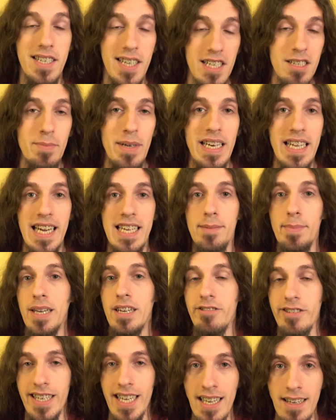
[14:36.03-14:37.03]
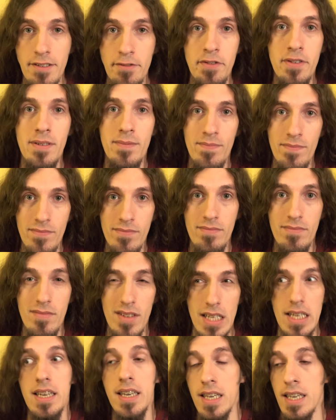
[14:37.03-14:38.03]
does mean he had to be creative.
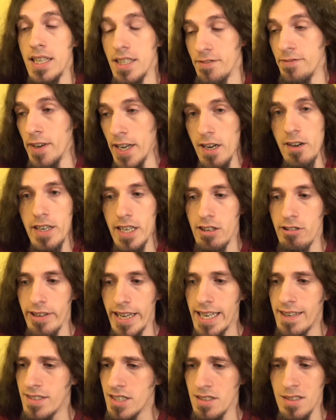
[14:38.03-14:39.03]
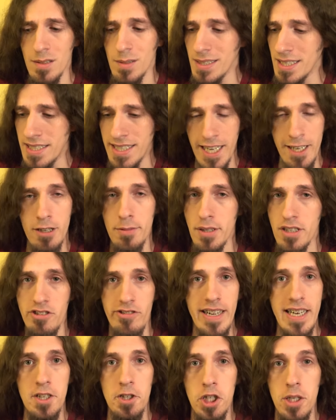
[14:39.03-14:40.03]
He is very creative, so this was a terrible
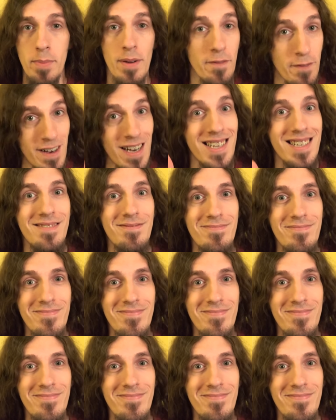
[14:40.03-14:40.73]
strategy, but fun!